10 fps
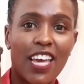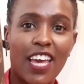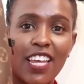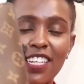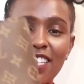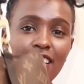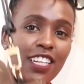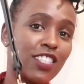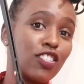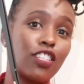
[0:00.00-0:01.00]
and it
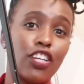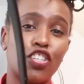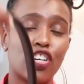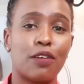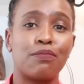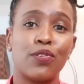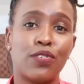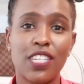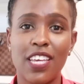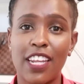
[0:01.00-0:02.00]
is such a
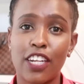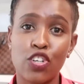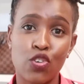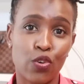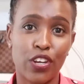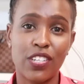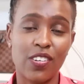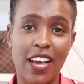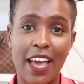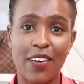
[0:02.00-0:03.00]
beauty and a joy to
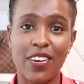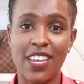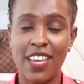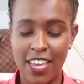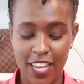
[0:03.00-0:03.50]
carry.